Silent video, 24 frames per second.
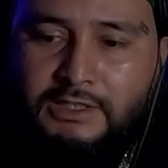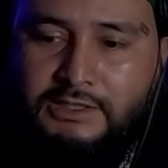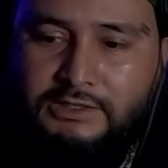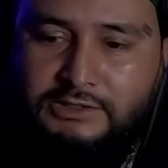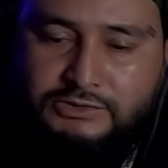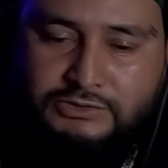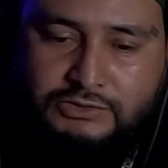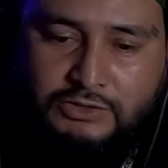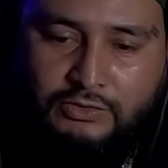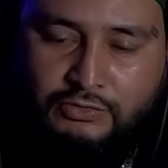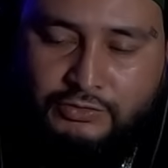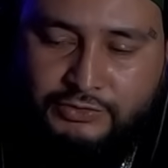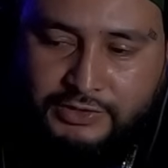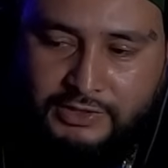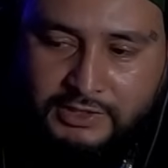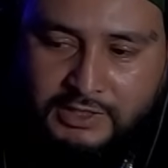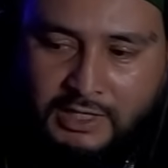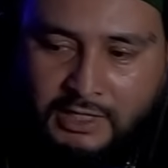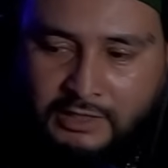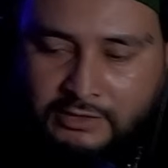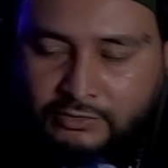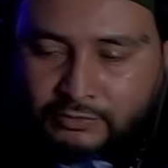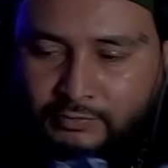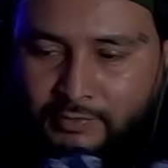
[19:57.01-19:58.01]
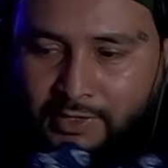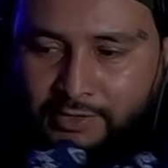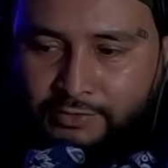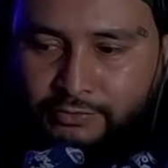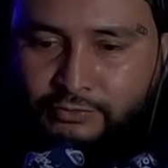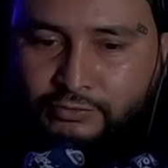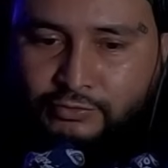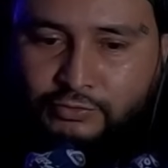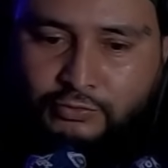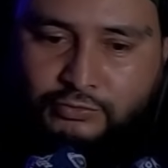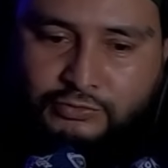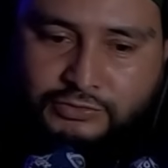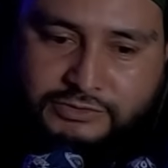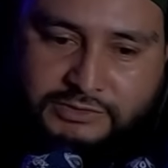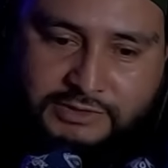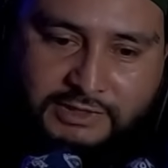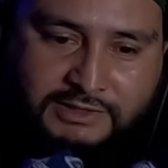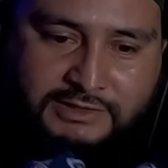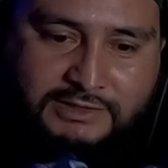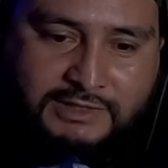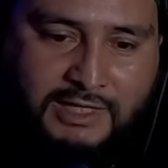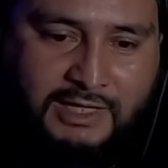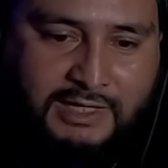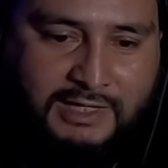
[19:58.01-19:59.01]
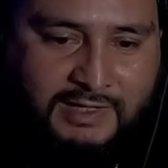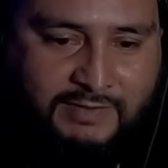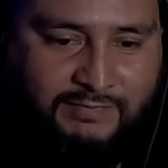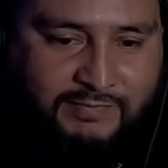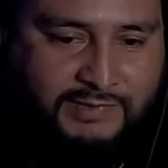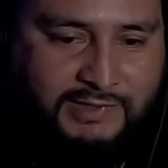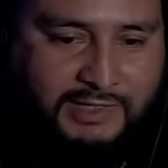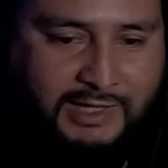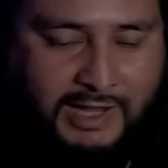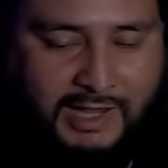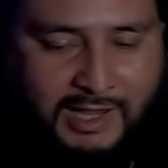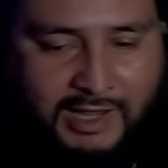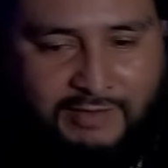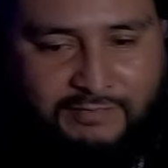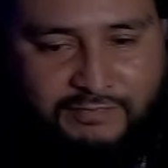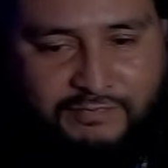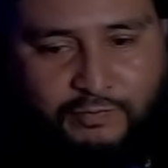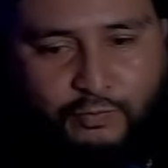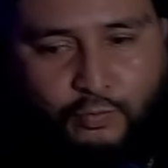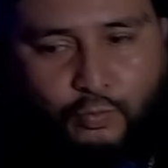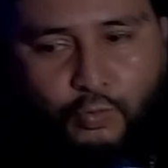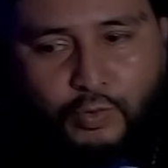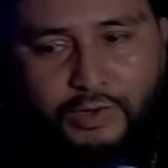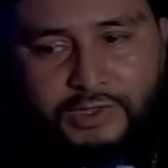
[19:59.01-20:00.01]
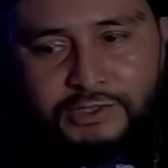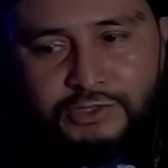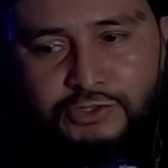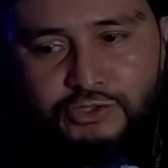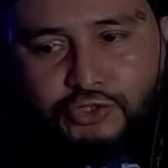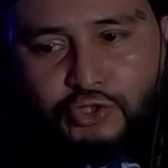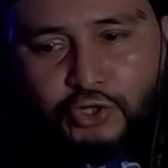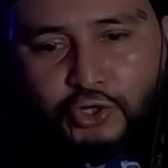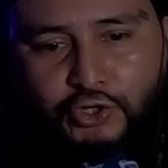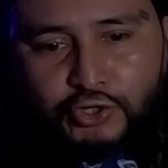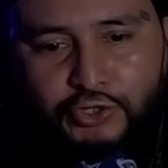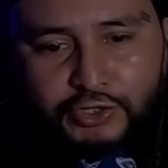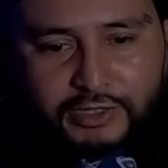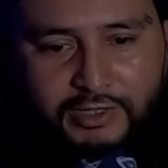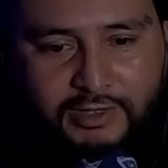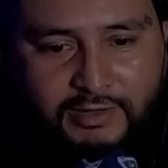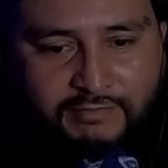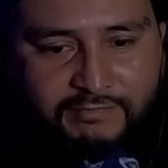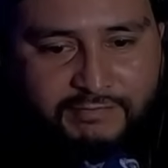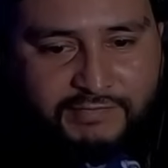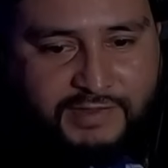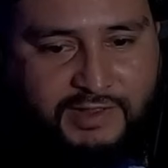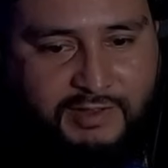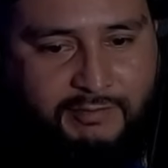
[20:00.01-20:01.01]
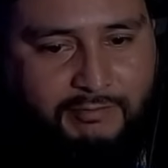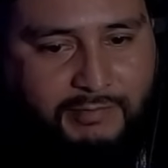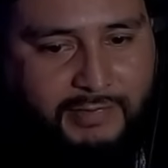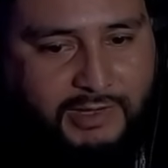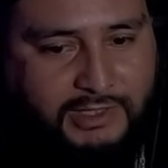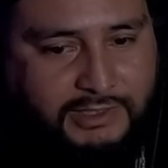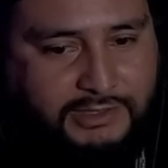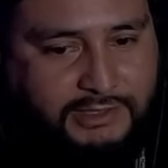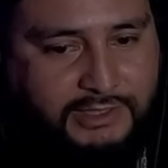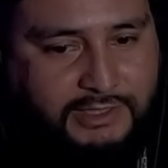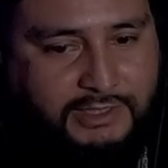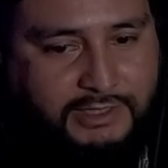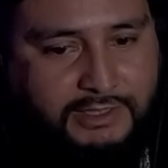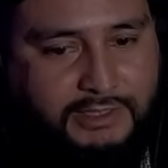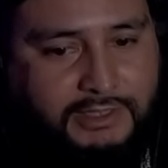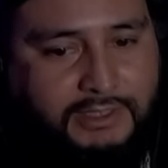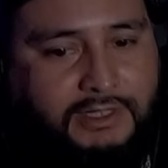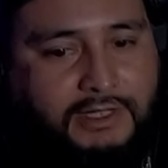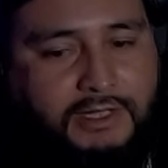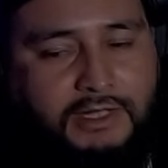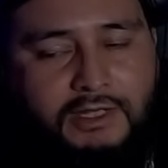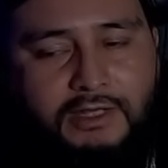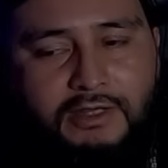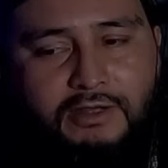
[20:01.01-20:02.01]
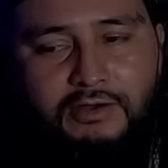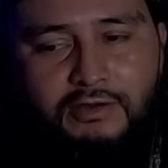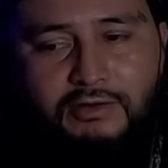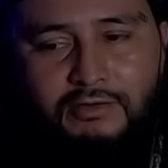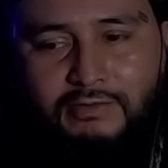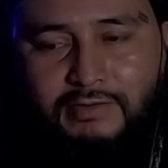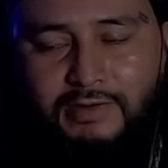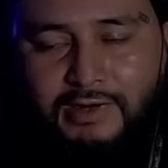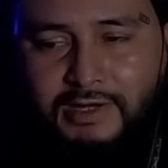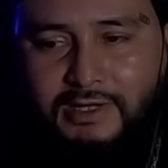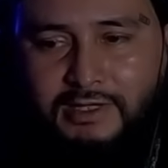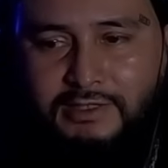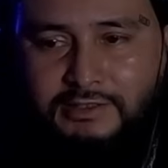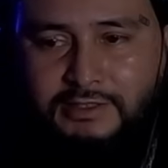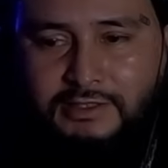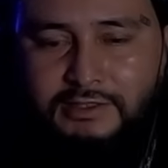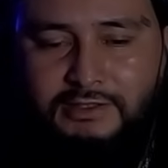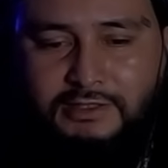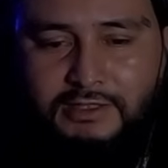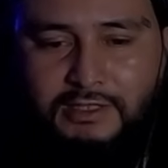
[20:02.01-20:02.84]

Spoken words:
So the Colorado Goons did not even have one third of the money. All right. The